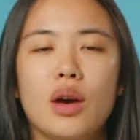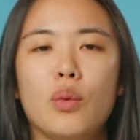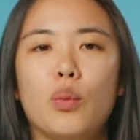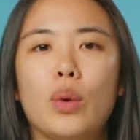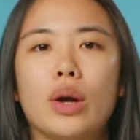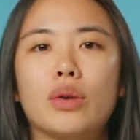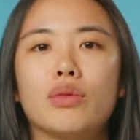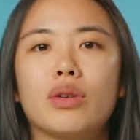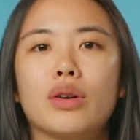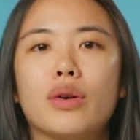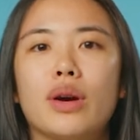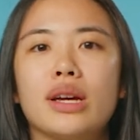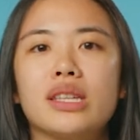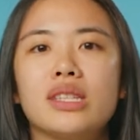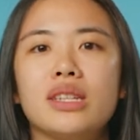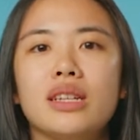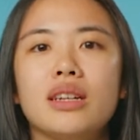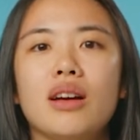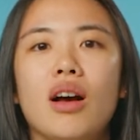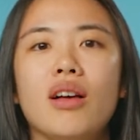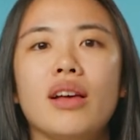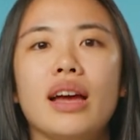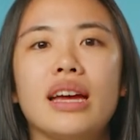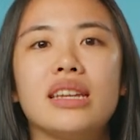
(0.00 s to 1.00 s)
When requesting
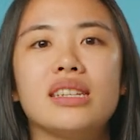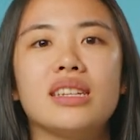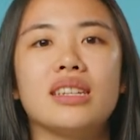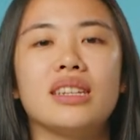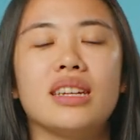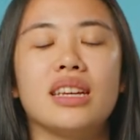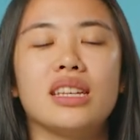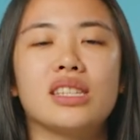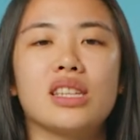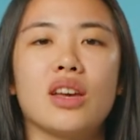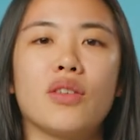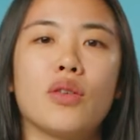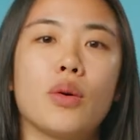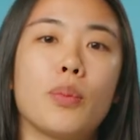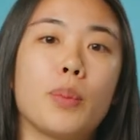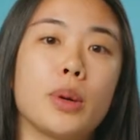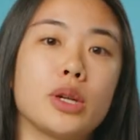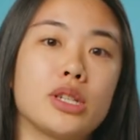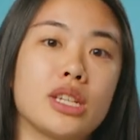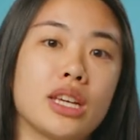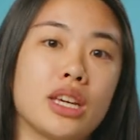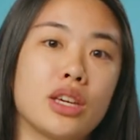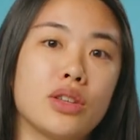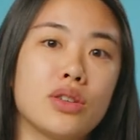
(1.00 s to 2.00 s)
all entities of a
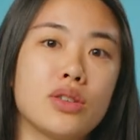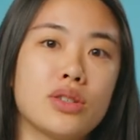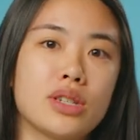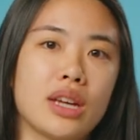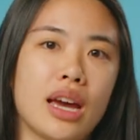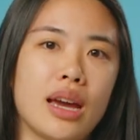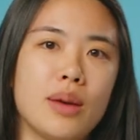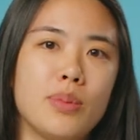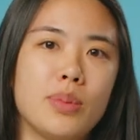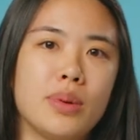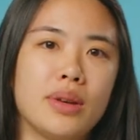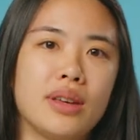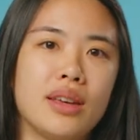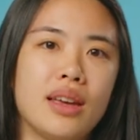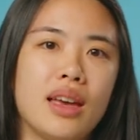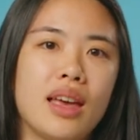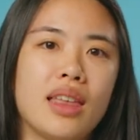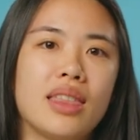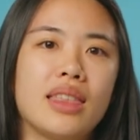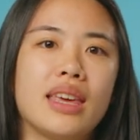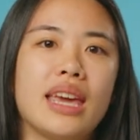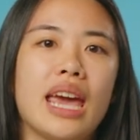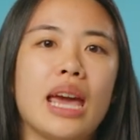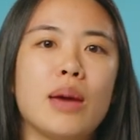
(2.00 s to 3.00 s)
particular type,
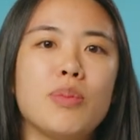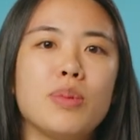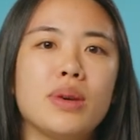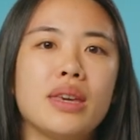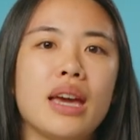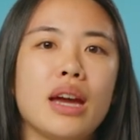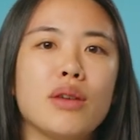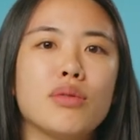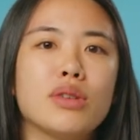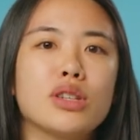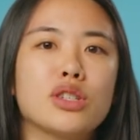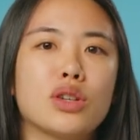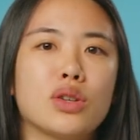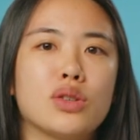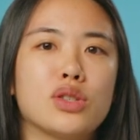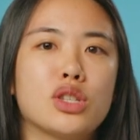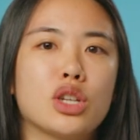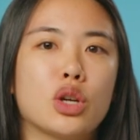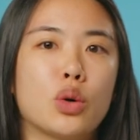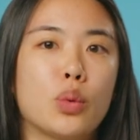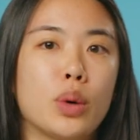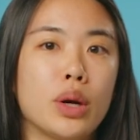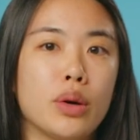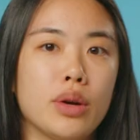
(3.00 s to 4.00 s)
the API returns a
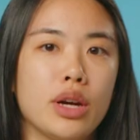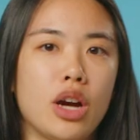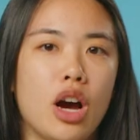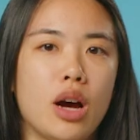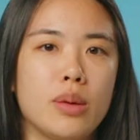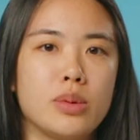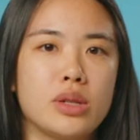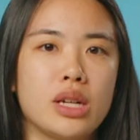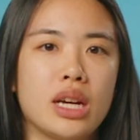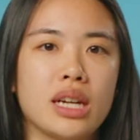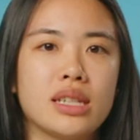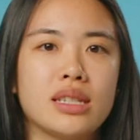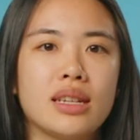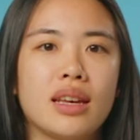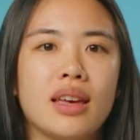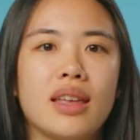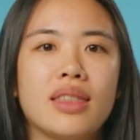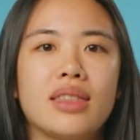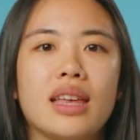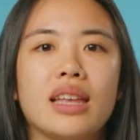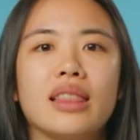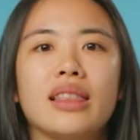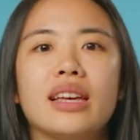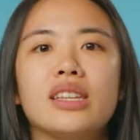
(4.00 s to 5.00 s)
query object
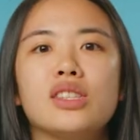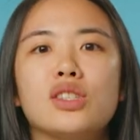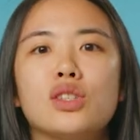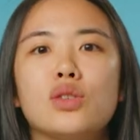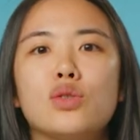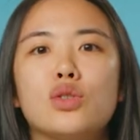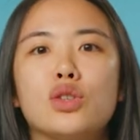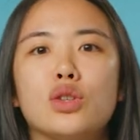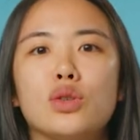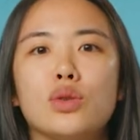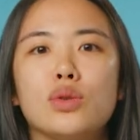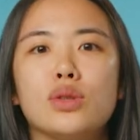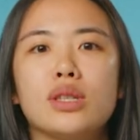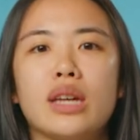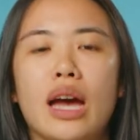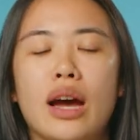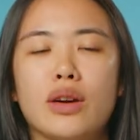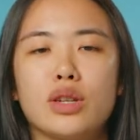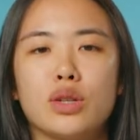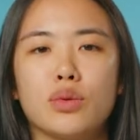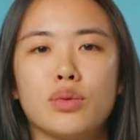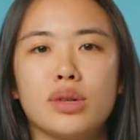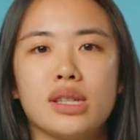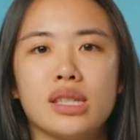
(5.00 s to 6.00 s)
that lets you choose how
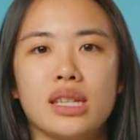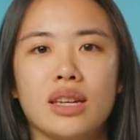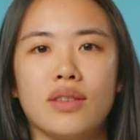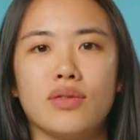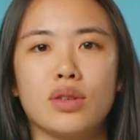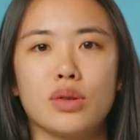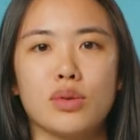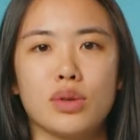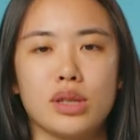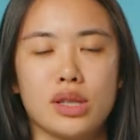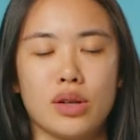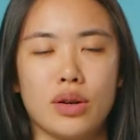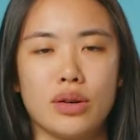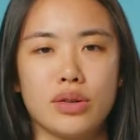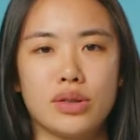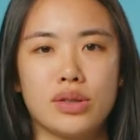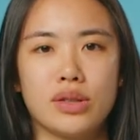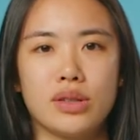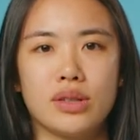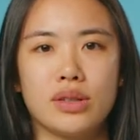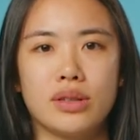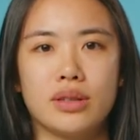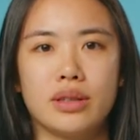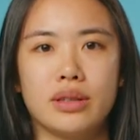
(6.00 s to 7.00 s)
to receive the
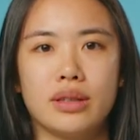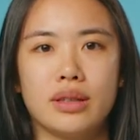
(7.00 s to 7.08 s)
results.